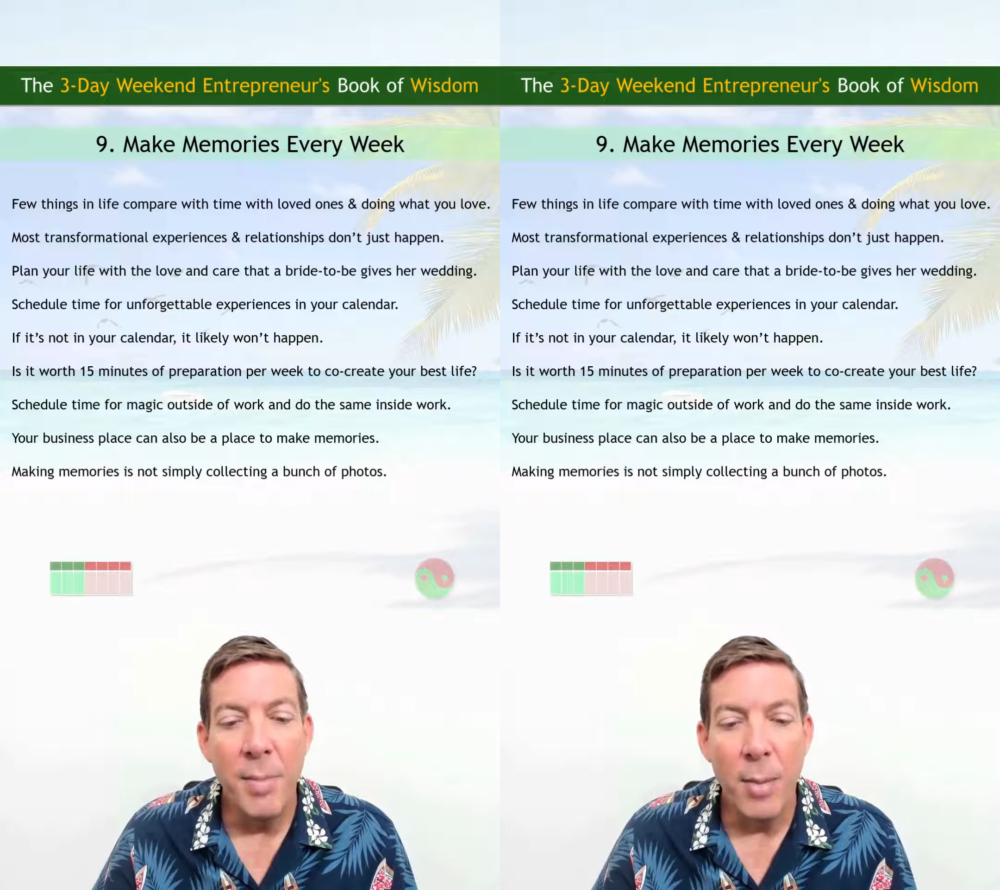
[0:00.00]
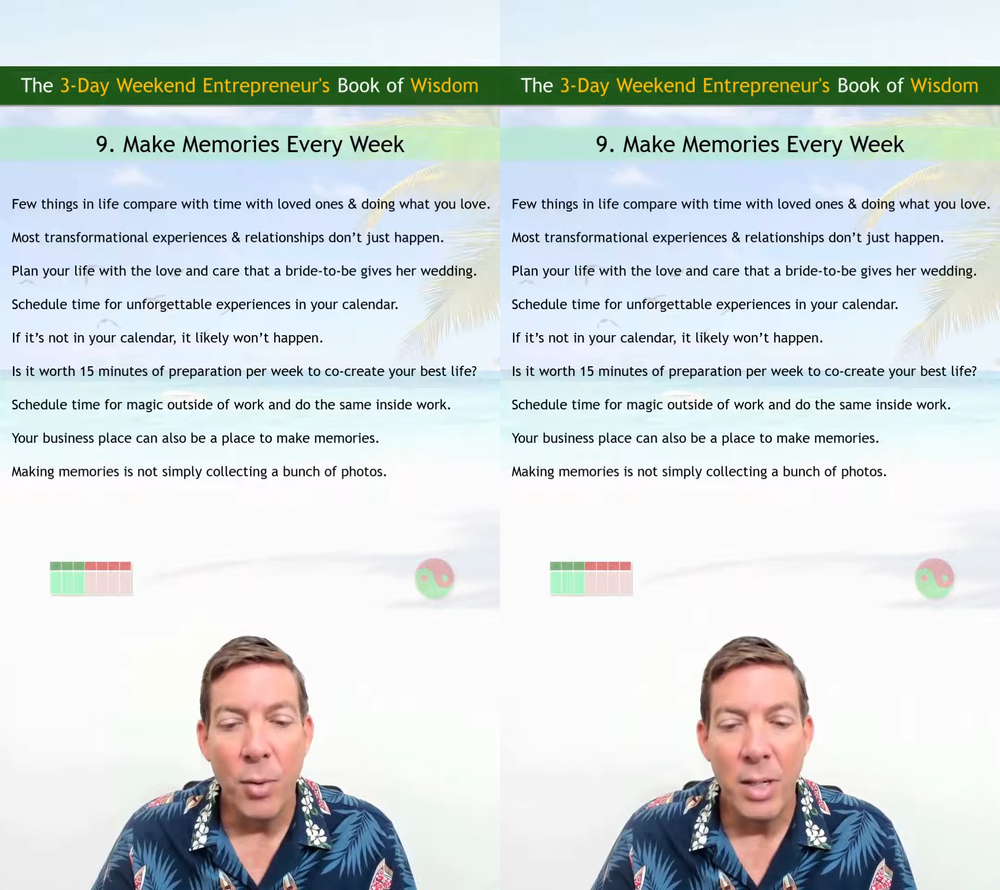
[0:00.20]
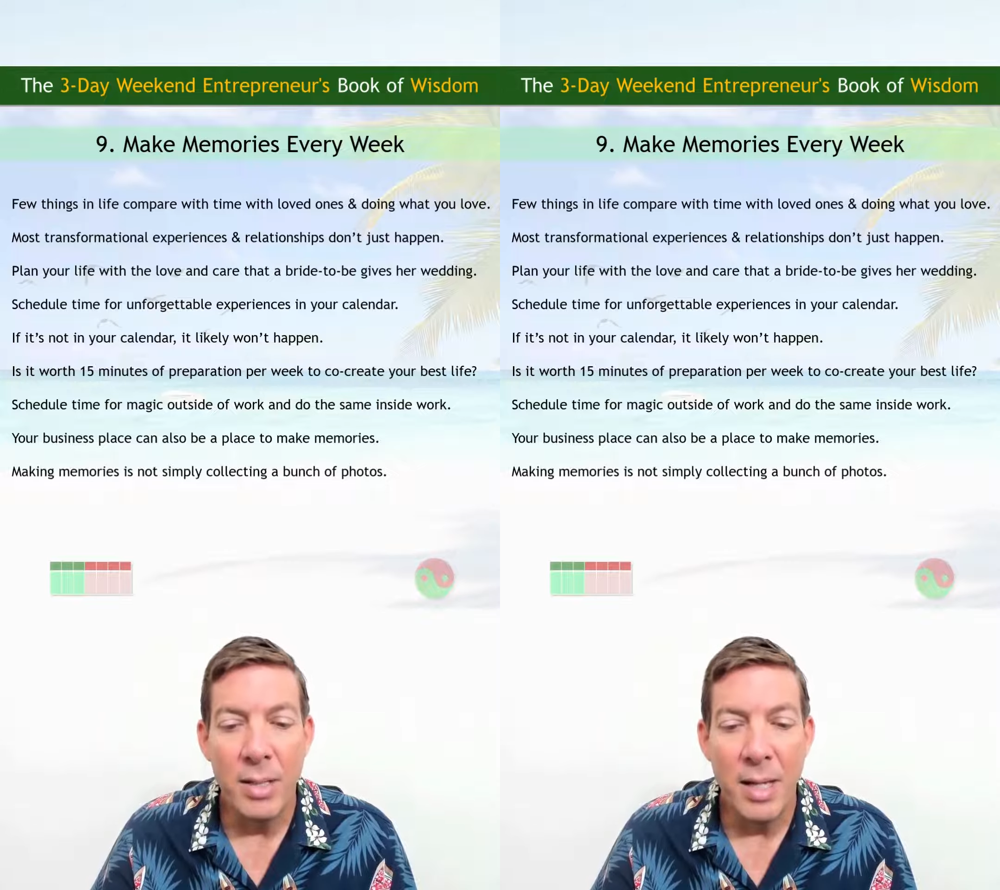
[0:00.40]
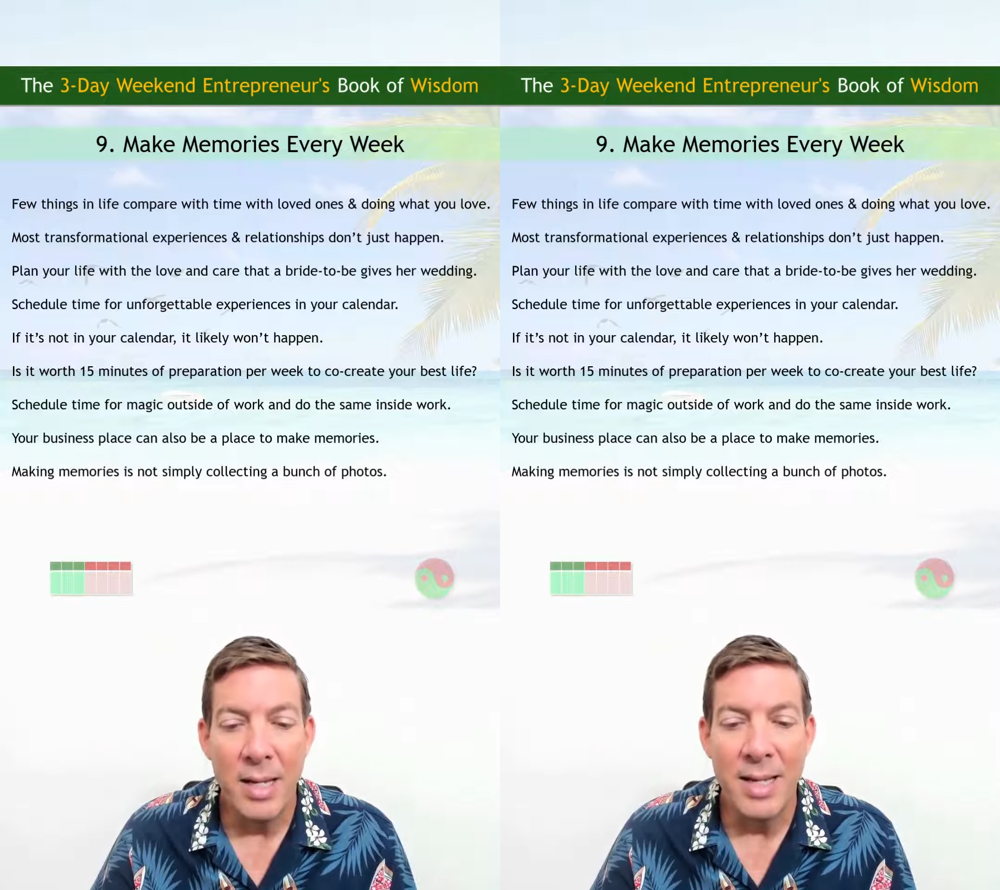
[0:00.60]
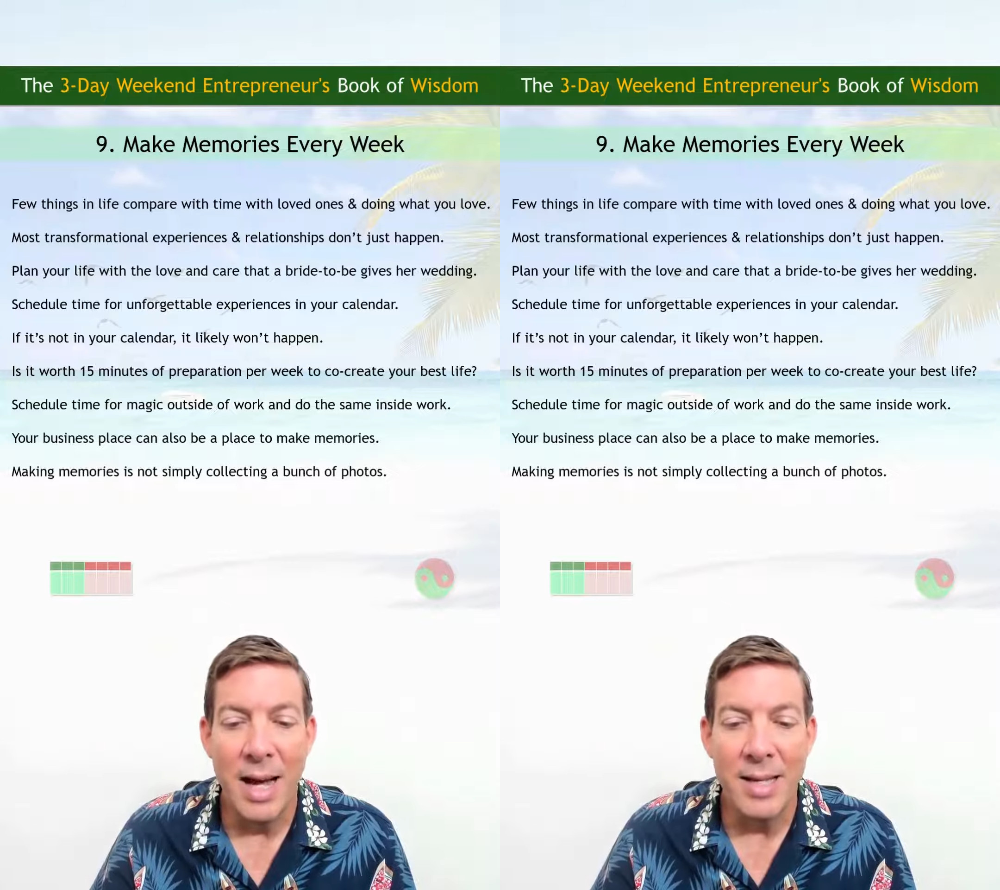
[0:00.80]
memories
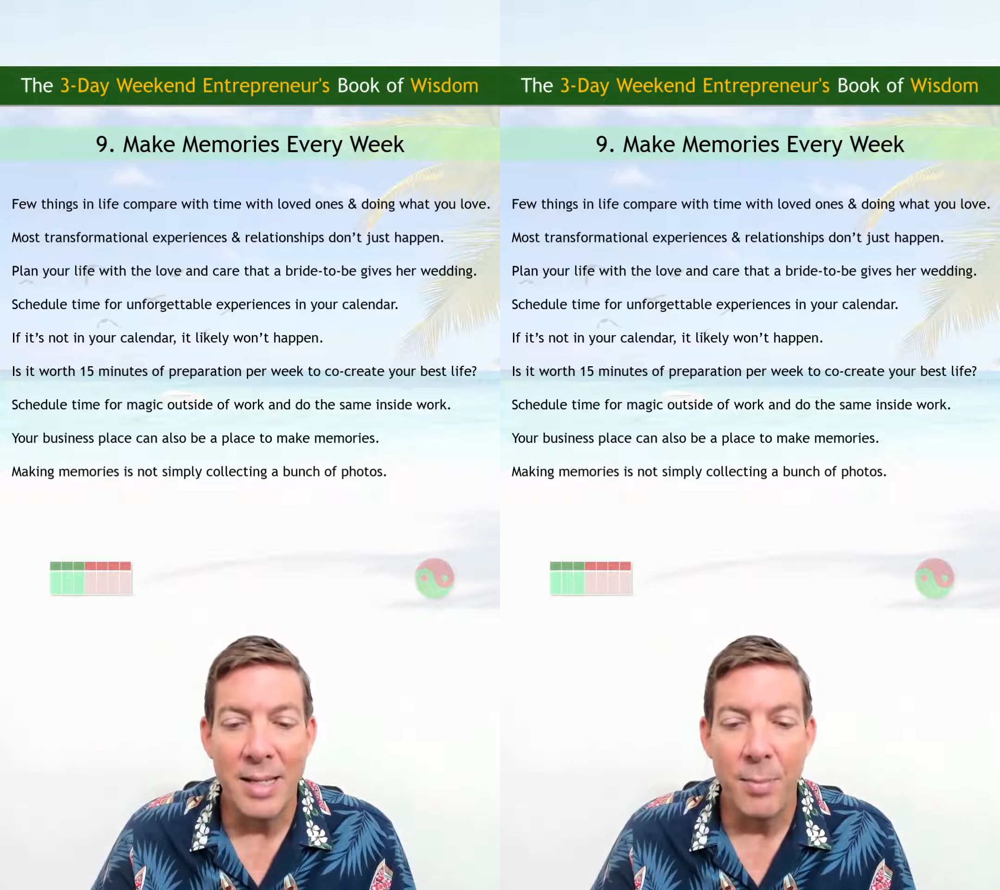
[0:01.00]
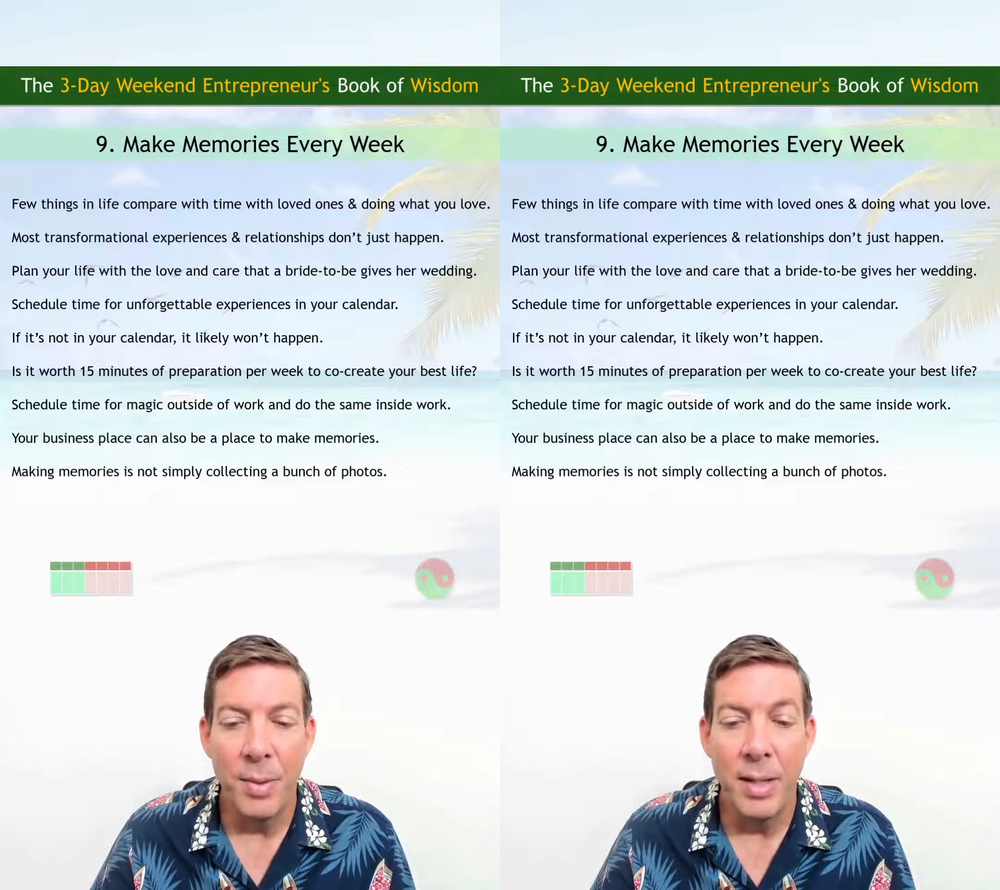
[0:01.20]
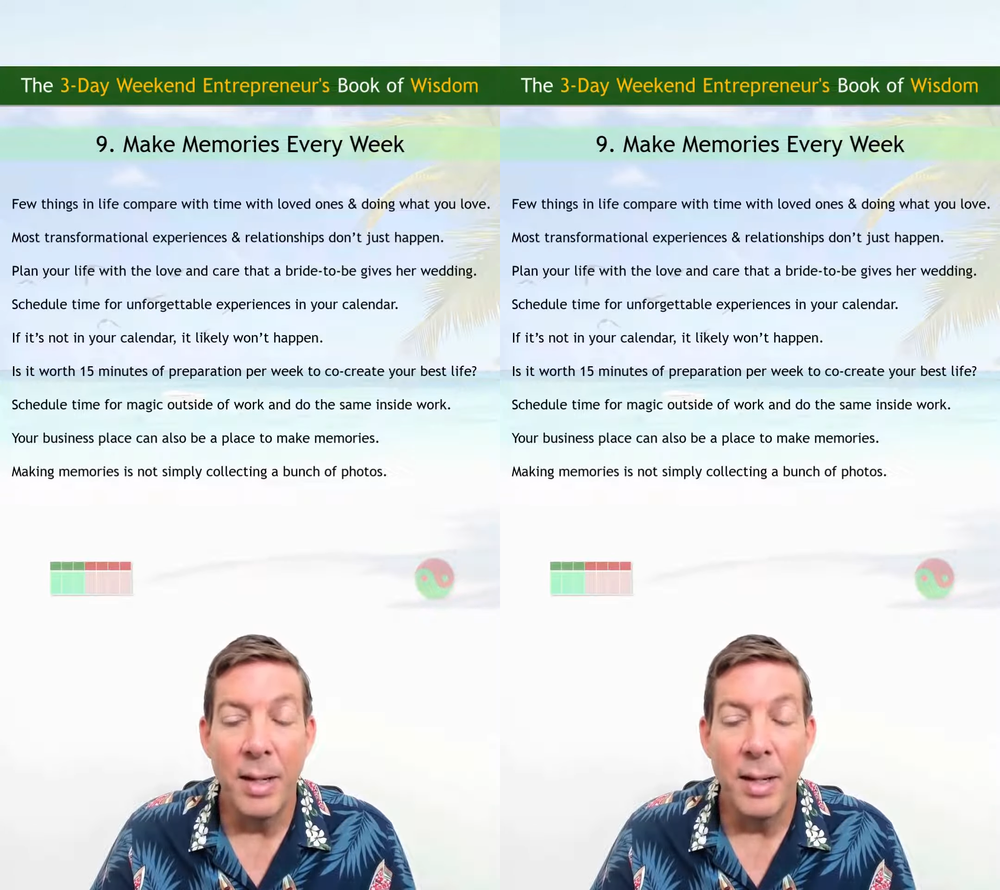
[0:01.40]
is not simply